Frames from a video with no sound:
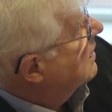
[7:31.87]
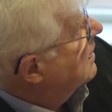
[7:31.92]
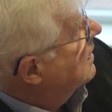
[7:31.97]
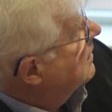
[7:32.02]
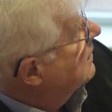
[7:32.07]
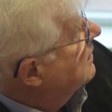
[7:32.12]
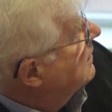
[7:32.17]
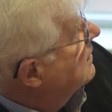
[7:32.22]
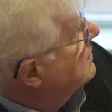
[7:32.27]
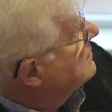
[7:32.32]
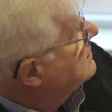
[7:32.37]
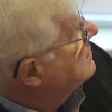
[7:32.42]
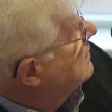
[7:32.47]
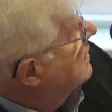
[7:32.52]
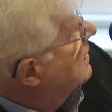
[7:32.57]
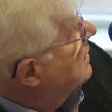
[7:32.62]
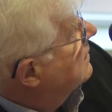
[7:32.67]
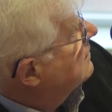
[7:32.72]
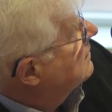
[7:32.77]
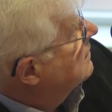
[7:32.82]
at is
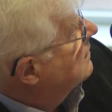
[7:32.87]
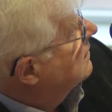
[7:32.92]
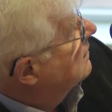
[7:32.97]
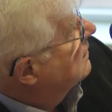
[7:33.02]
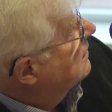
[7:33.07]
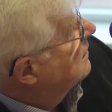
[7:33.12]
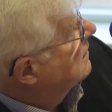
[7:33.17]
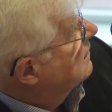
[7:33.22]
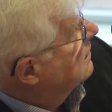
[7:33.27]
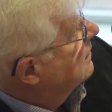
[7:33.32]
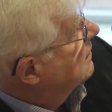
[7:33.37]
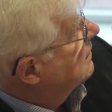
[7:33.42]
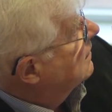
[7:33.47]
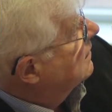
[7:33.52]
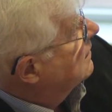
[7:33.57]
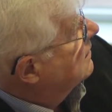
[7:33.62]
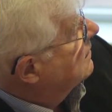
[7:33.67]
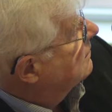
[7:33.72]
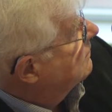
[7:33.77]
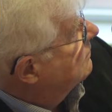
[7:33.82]
that
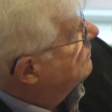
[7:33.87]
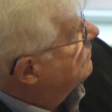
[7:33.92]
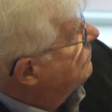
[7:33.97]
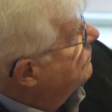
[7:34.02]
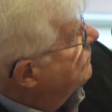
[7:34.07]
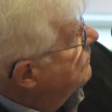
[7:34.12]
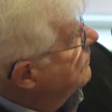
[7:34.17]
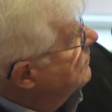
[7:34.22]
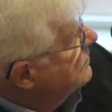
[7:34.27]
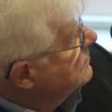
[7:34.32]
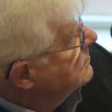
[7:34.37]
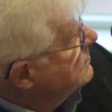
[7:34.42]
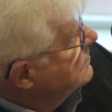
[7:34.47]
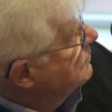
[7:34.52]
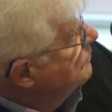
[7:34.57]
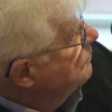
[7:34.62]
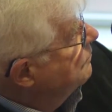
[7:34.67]
in the first